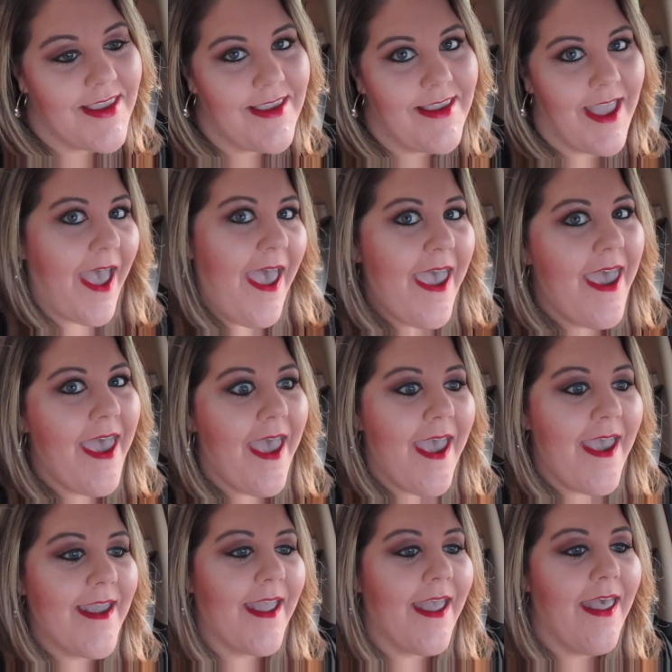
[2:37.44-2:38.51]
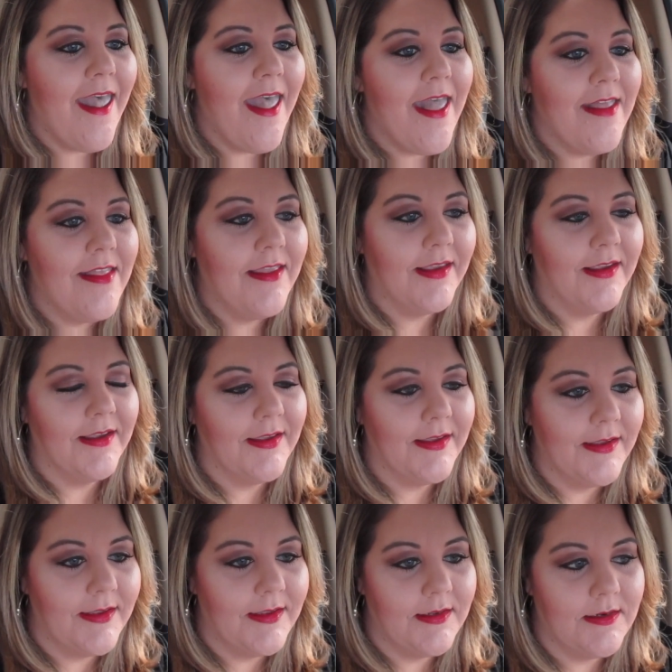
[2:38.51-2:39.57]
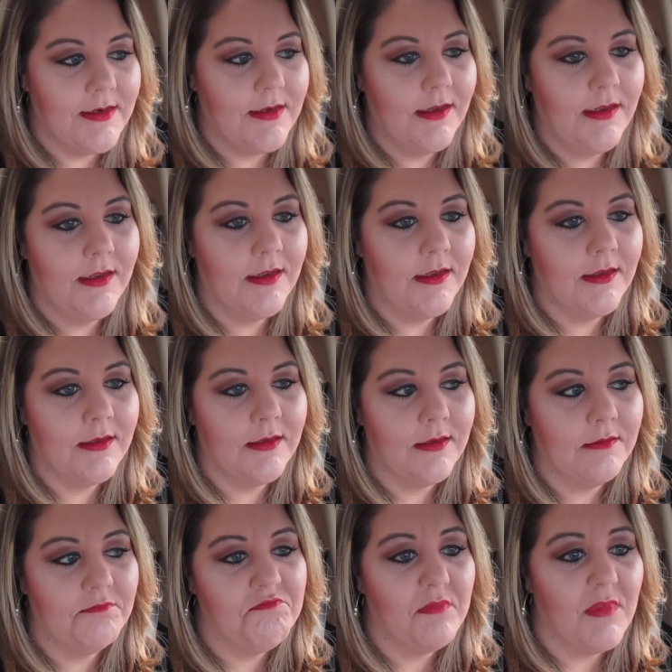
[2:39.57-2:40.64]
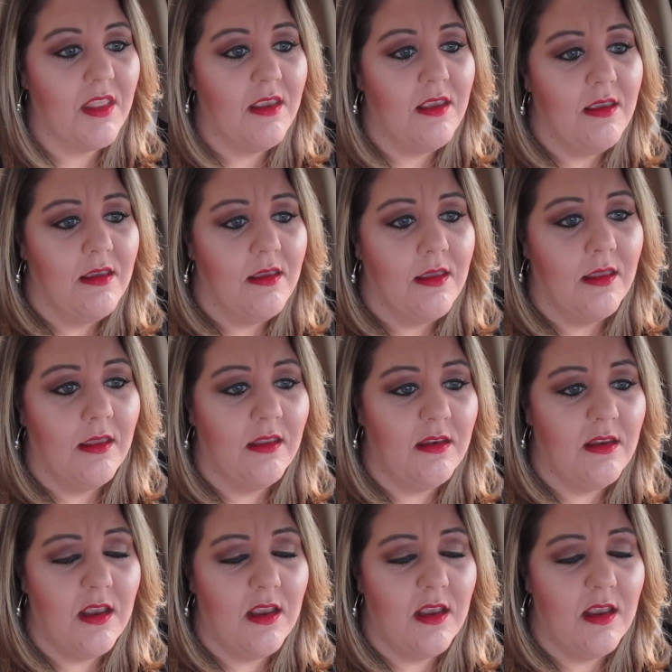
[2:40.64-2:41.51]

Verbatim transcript: Yay! And and